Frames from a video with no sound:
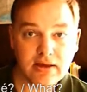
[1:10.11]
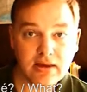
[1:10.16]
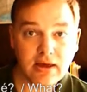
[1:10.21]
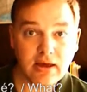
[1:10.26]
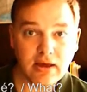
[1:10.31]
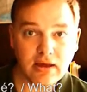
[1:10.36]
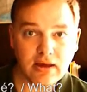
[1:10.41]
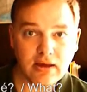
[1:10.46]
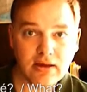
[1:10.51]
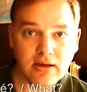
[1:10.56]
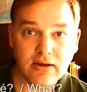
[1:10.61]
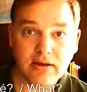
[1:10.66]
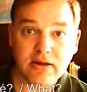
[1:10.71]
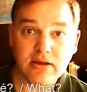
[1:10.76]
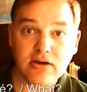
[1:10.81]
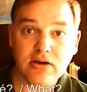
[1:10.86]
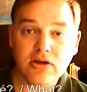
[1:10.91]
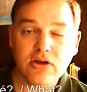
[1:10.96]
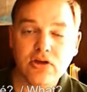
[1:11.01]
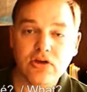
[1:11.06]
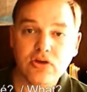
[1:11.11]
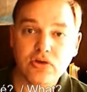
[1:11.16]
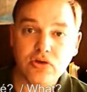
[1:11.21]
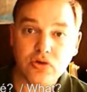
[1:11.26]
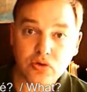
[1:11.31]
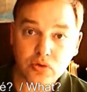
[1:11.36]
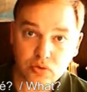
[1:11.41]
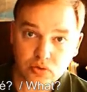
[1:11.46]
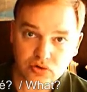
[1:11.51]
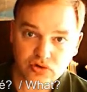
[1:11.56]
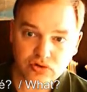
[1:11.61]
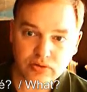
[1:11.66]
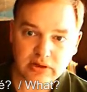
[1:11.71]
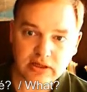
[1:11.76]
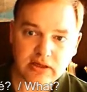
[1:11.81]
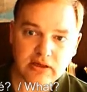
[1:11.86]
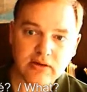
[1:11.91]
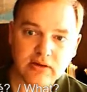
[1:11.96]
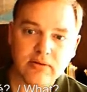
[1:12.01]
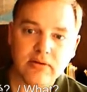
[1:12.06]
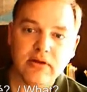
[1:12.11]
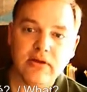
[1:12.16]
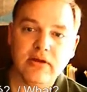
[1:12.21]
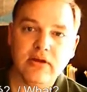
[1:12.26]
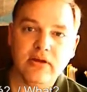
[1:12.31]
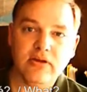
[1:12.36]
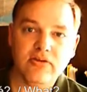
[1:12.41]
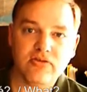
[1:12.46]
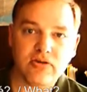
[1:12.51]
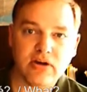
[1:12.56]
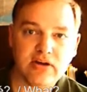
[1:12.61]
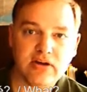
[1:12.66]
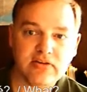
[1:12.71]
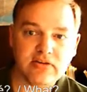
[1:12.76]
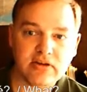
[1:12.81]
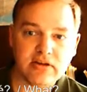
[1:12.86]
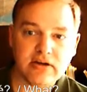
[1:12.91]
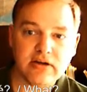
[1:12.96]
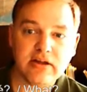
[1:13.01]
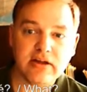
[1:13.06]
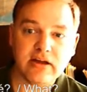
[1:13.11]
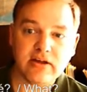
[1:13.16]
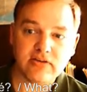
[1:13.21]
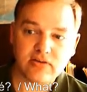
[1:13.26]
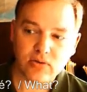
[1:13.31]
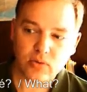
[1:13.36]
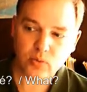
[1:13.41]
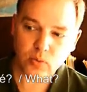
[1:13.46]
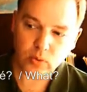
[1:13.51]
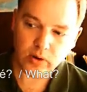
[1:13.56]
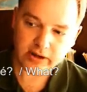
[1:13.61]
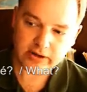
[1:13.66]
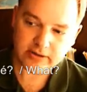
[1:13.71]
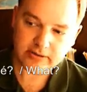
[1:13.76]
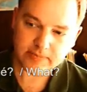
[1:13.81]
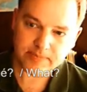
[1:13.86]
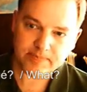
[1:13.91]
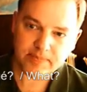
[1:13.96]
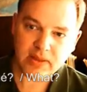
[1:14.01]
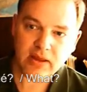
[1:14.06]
Que, again, usually is translated as what.